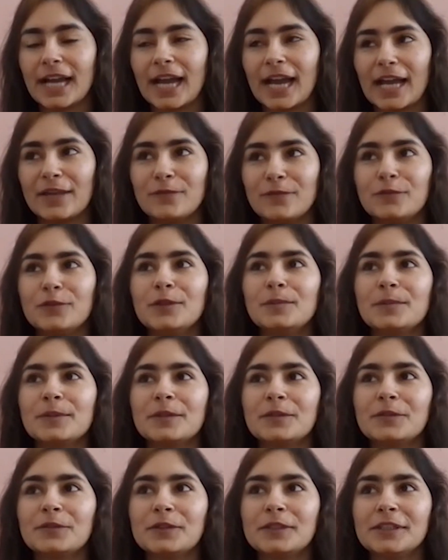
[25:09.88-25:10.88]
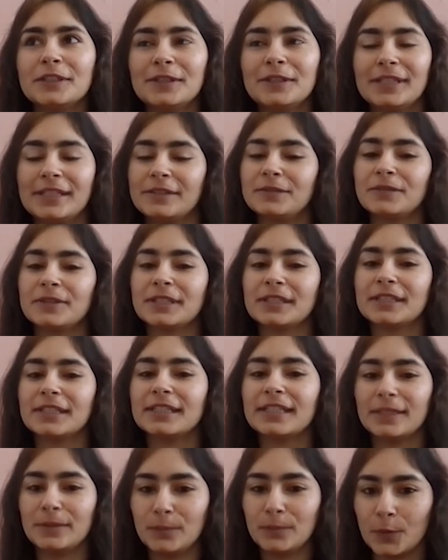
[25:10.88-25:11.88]
I would prefer to live here
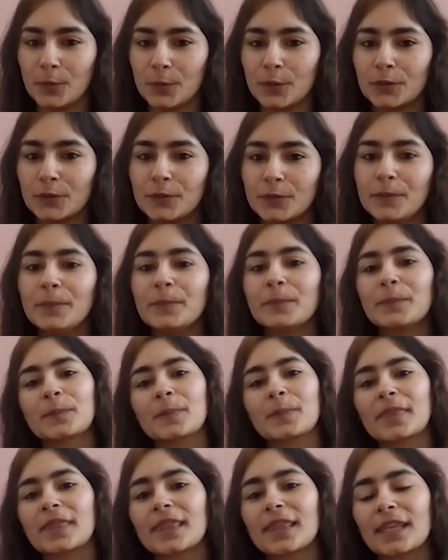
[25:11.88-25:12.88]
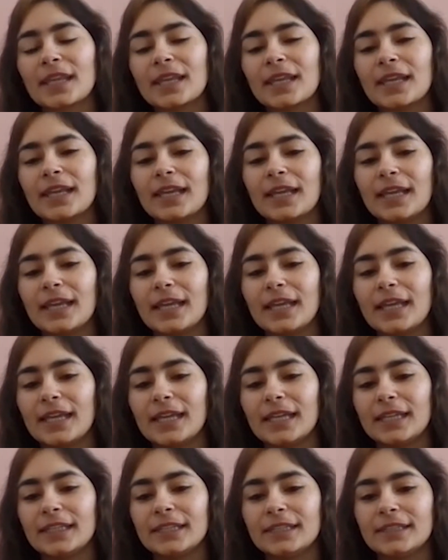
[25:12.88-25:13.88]
in Porto
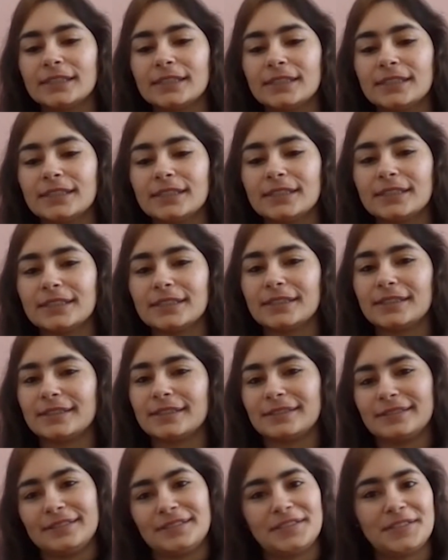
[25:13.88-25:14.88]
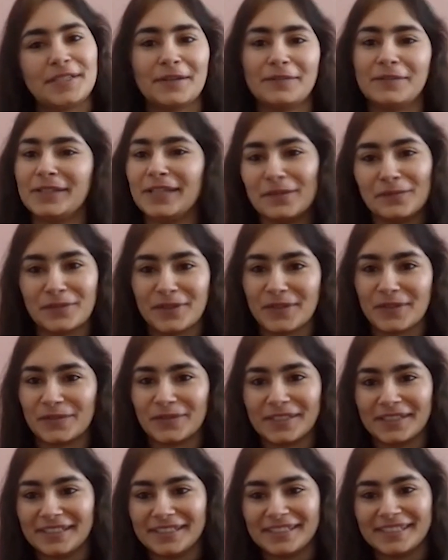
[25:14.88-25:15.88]
and travel
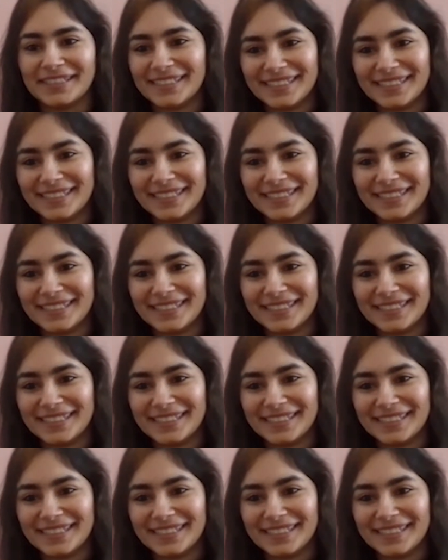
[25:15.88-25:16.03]
everywhere.